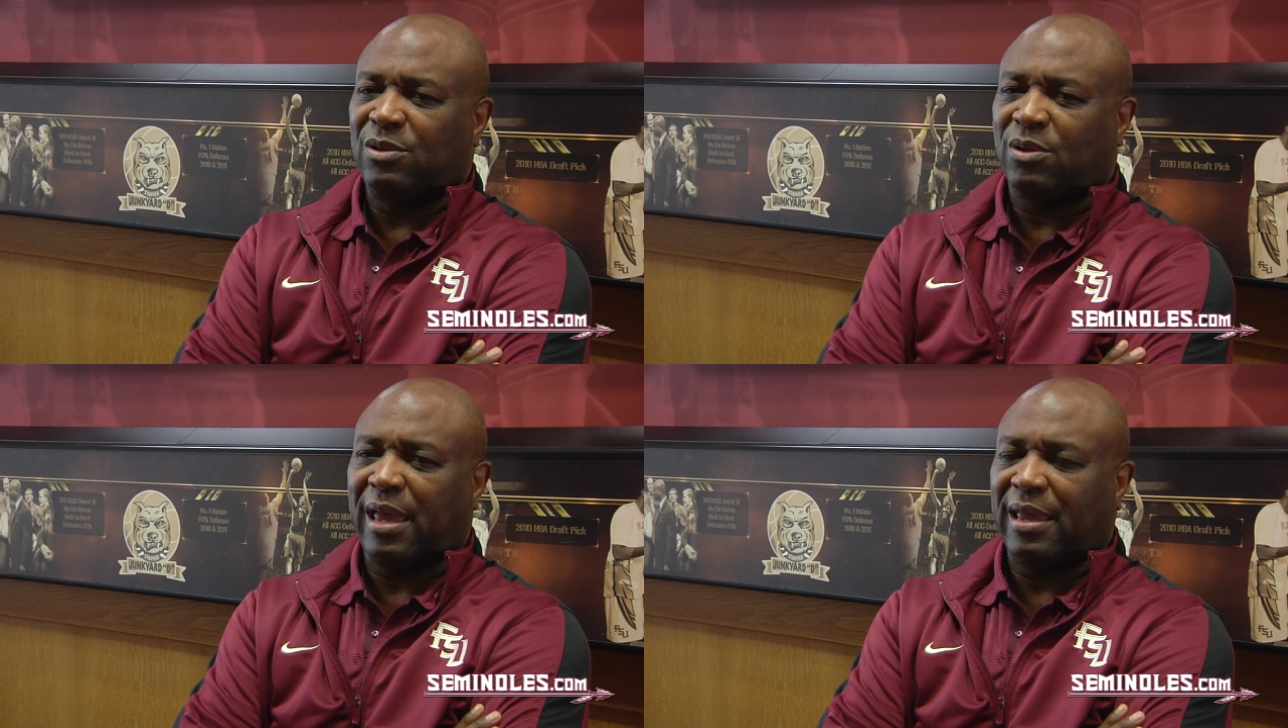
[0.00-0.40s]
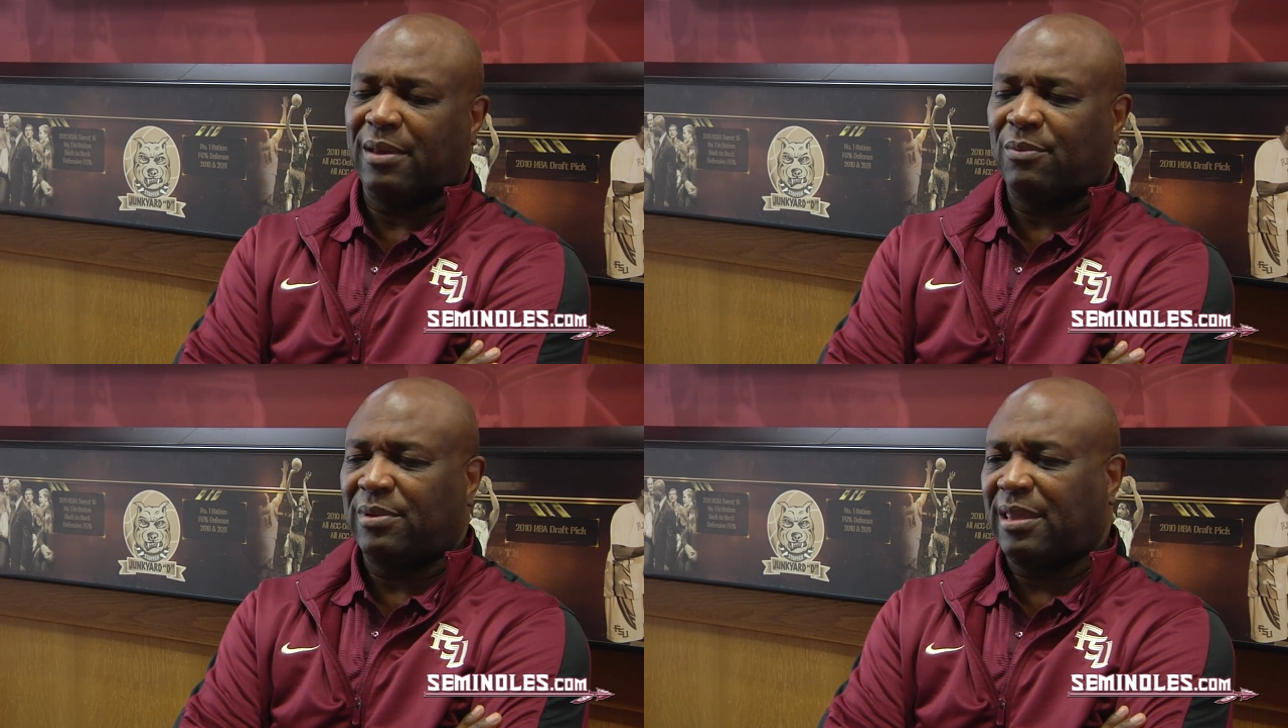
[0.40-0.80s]
you
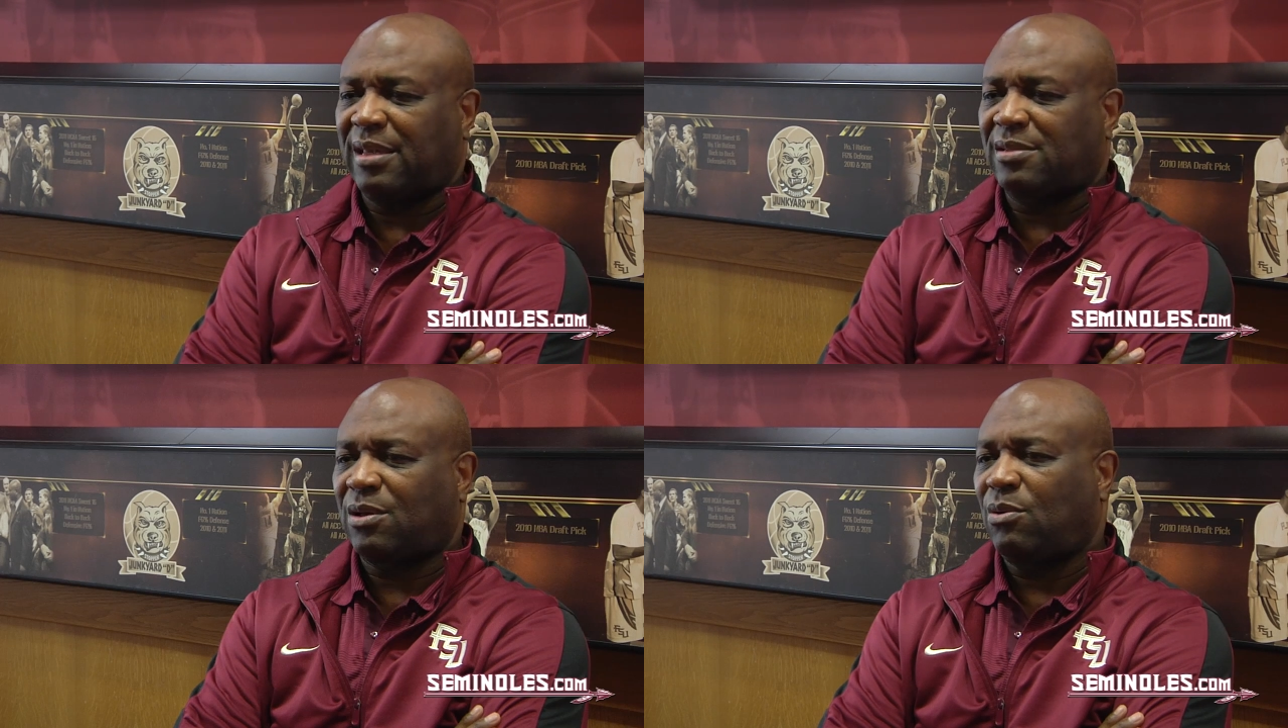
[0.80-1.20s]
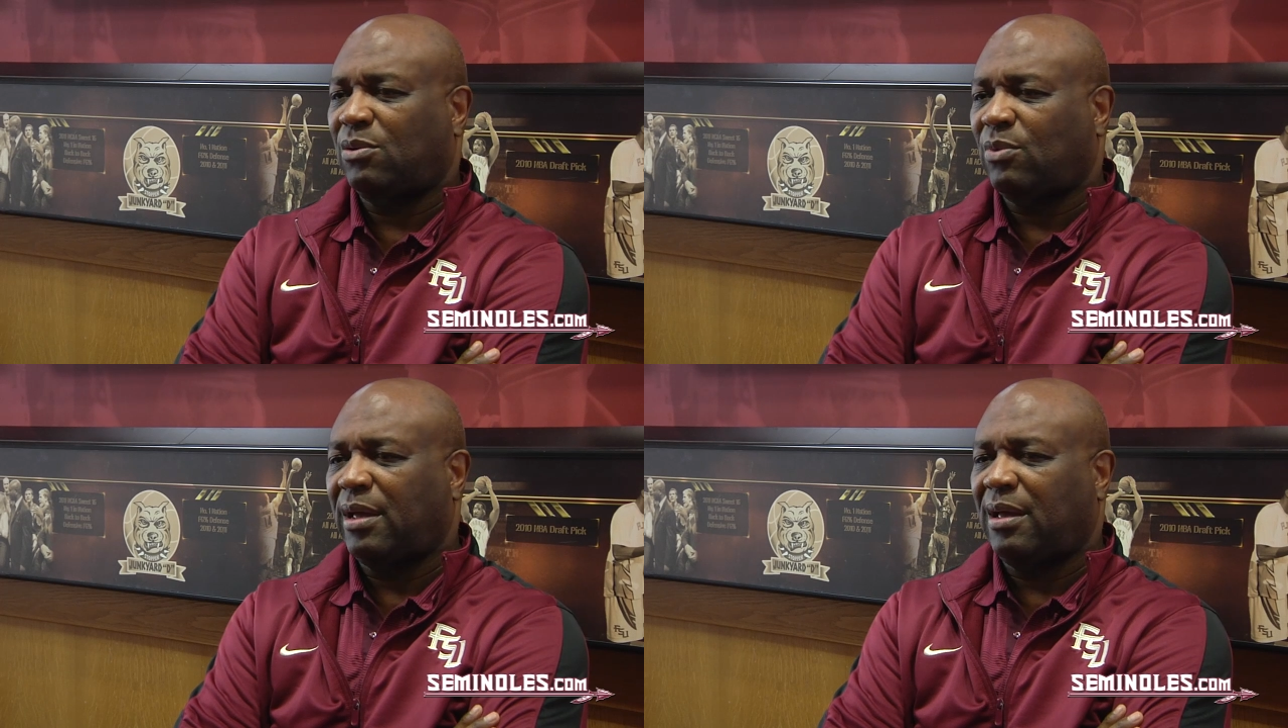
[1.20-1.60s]
can't when things are
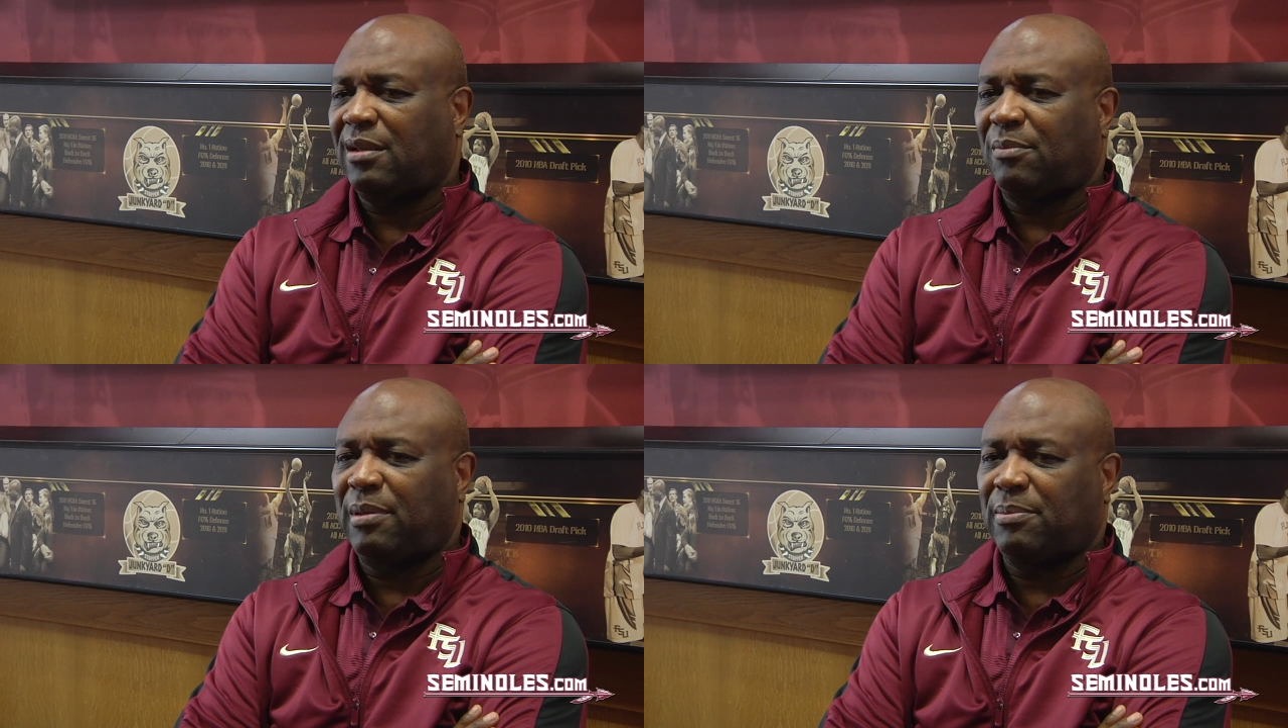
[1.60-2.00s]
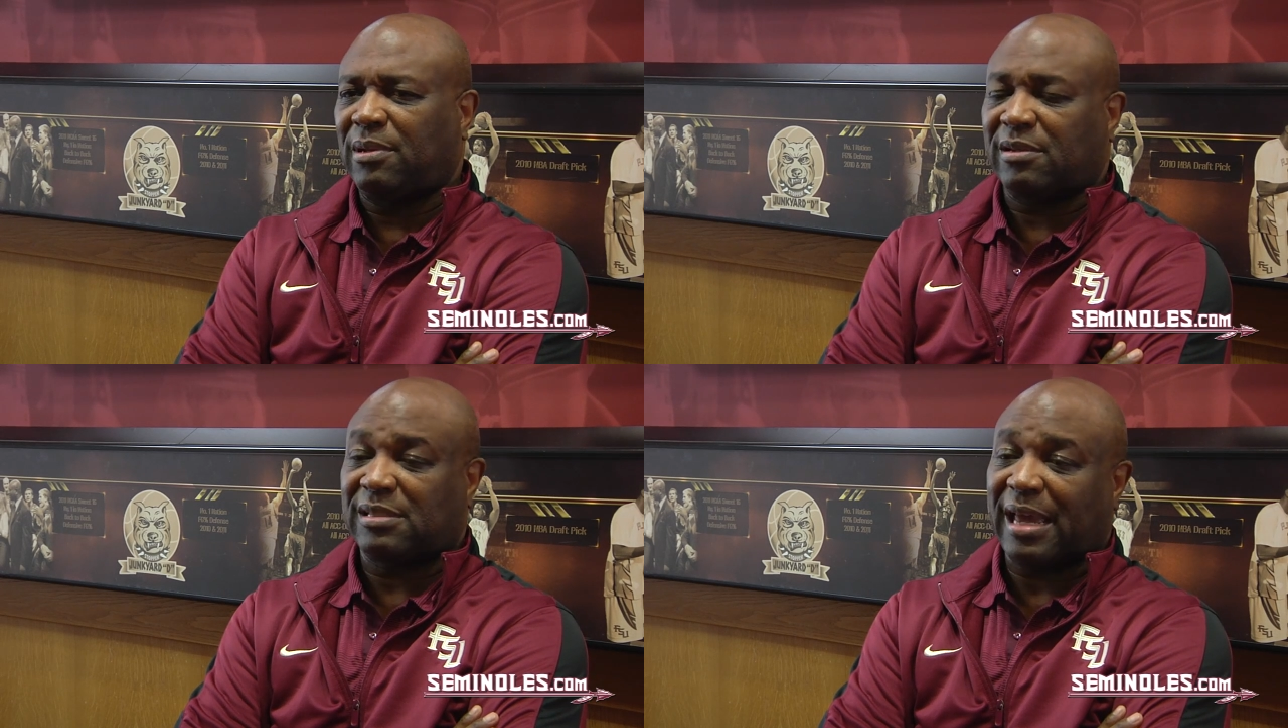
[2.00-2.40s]
going well and
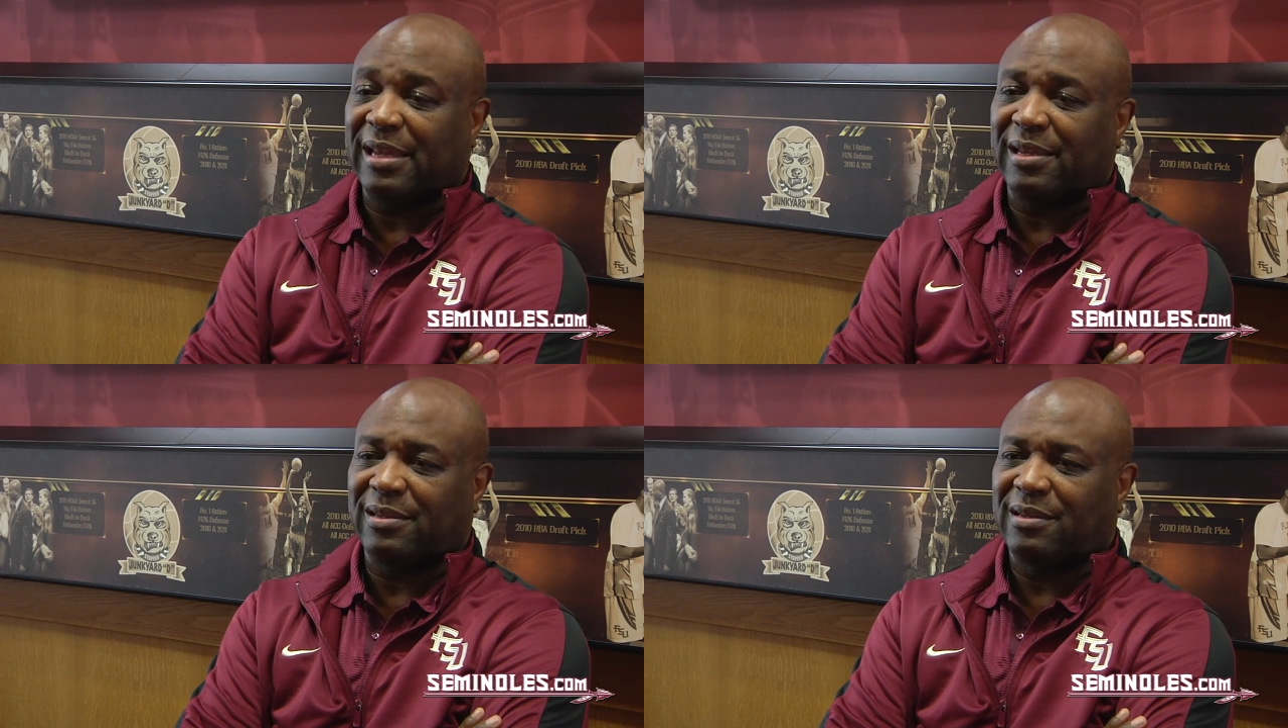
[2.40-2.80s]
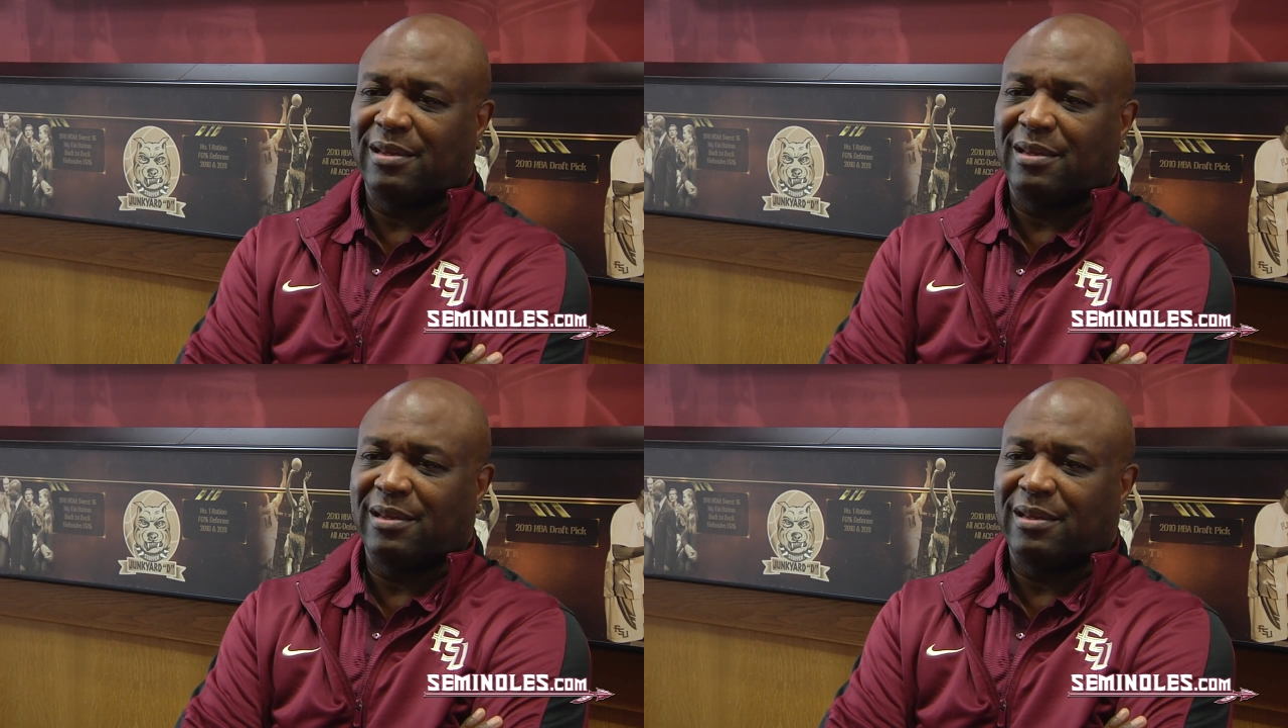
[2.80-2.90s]
people are excited